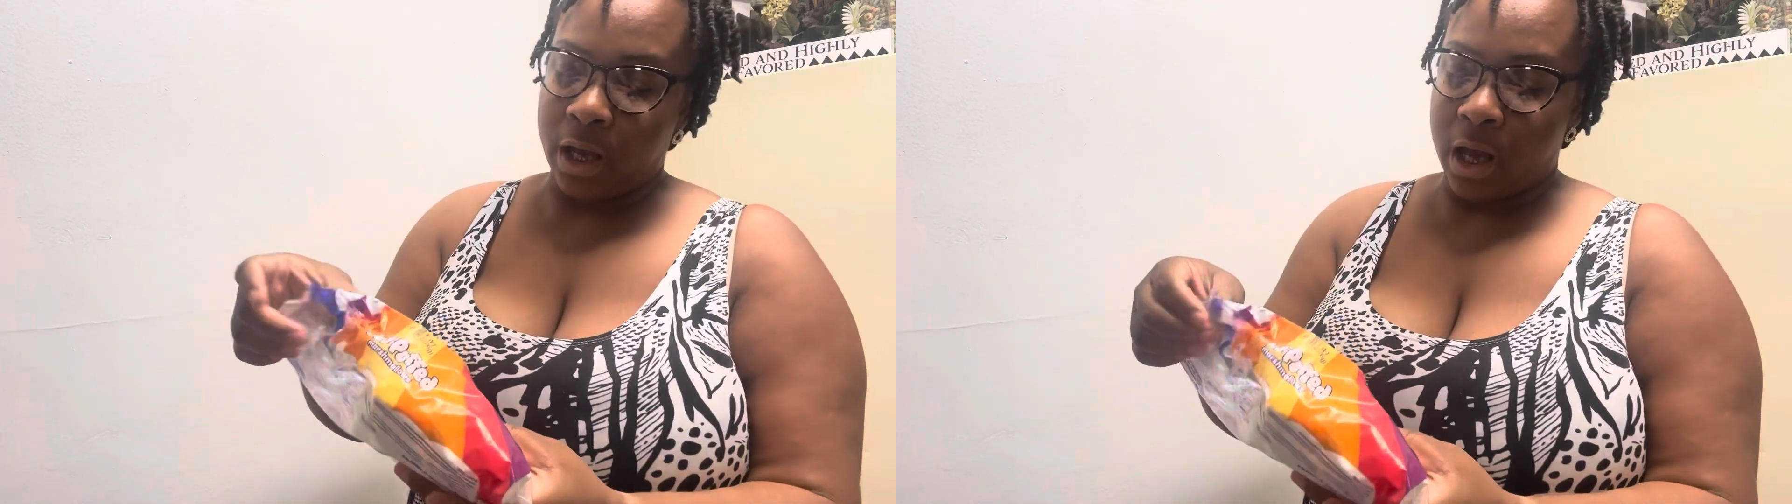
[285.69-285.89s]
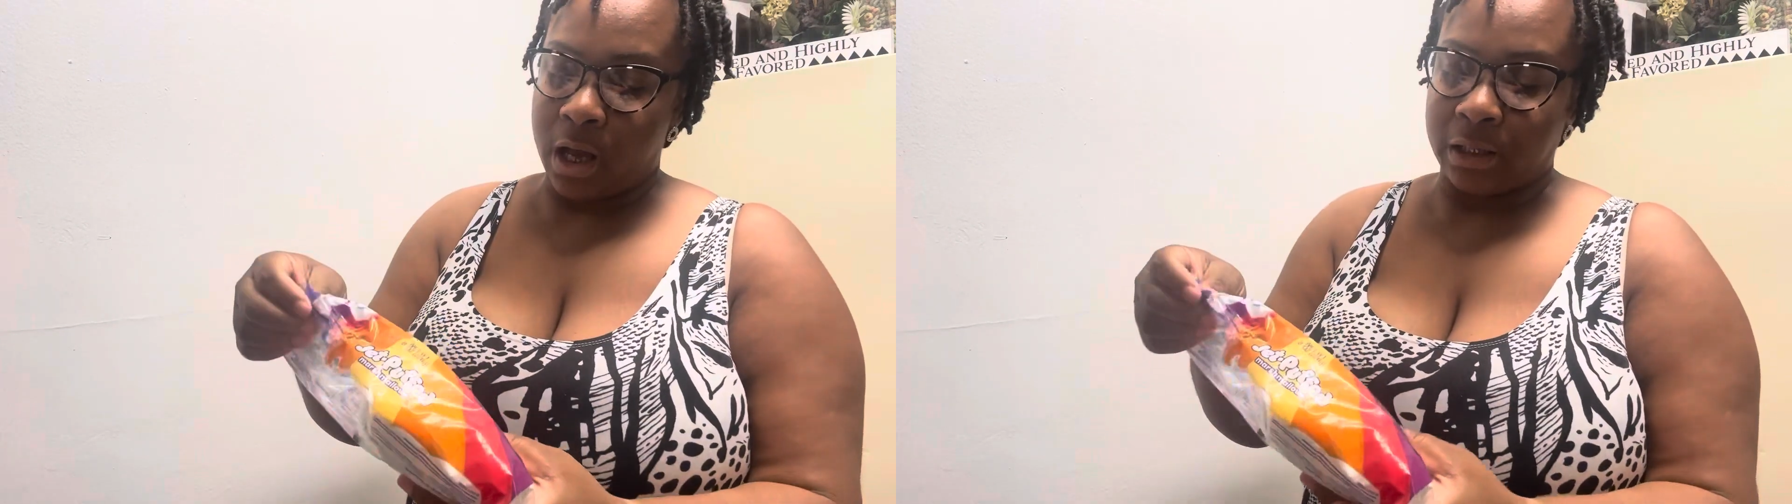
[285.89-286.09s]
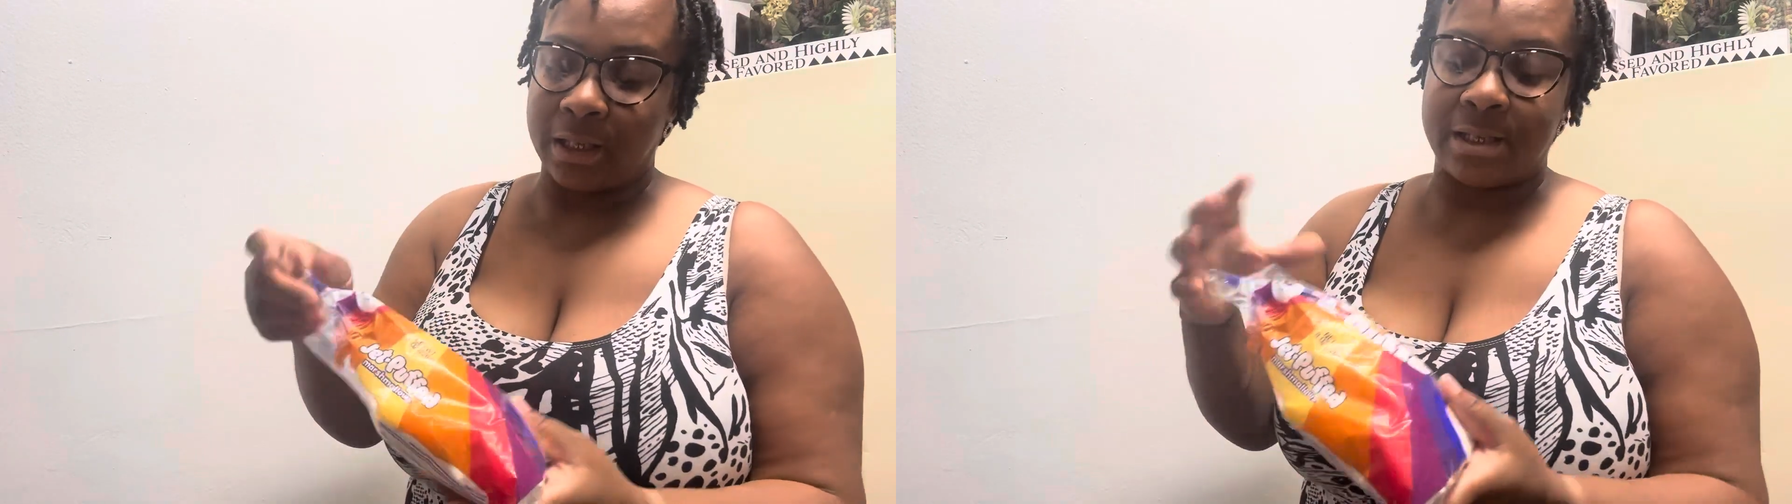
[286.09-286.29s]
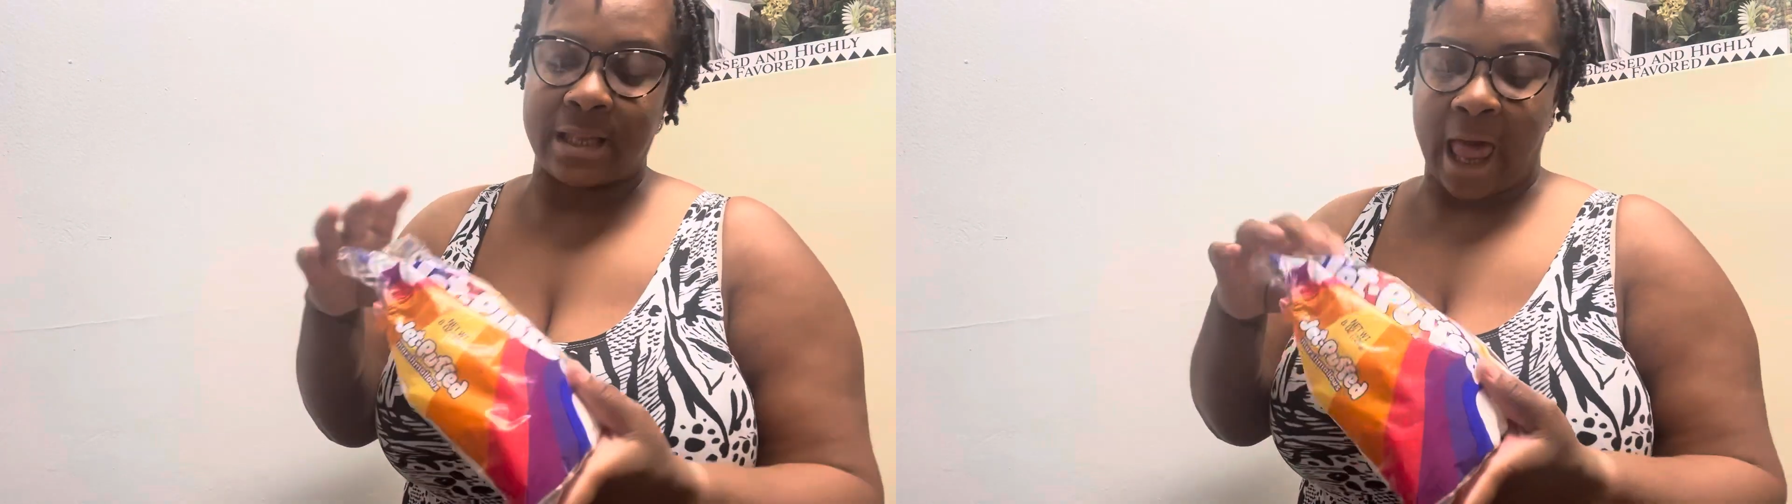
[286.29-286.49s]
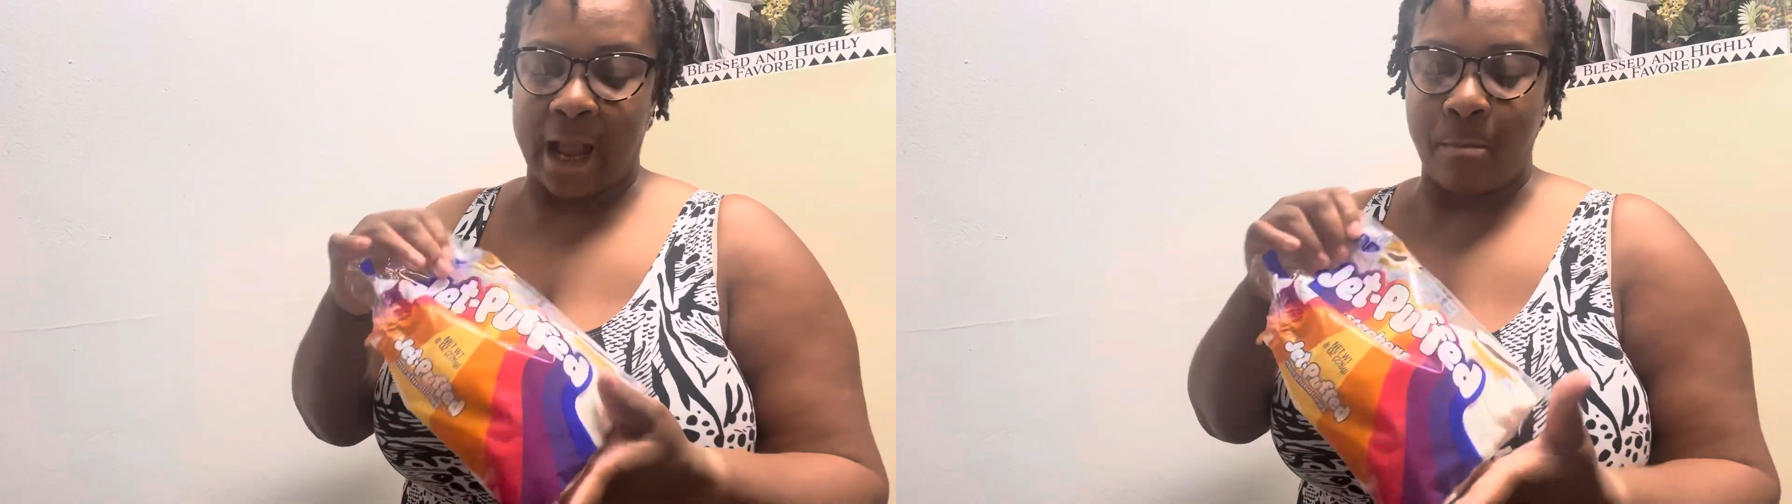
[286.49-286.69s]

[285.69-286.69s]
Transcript: uh, the stacked